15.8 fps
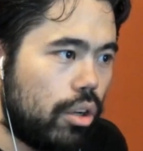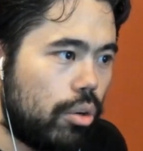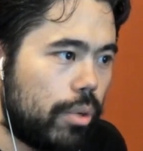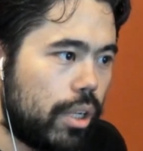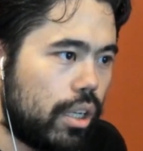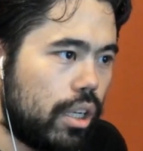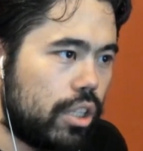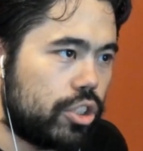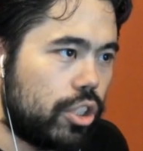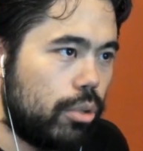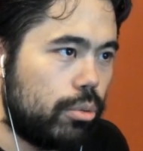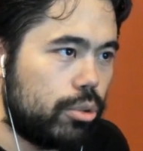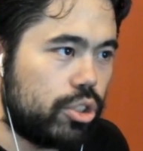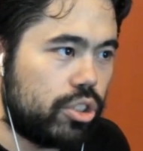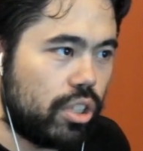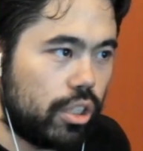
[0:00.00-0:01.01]
Oh my gosh, I
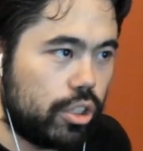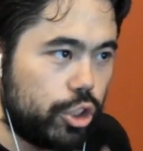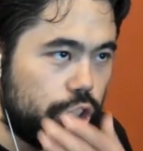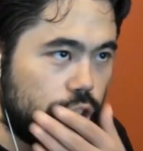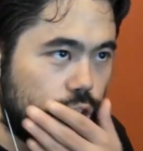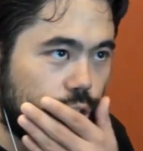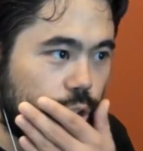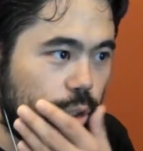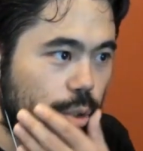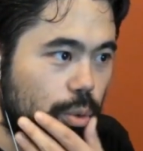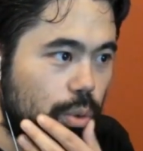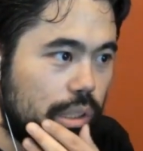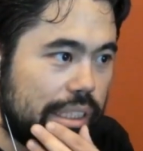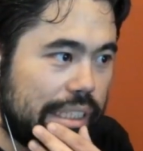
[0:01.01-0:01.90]
almost just hung g2.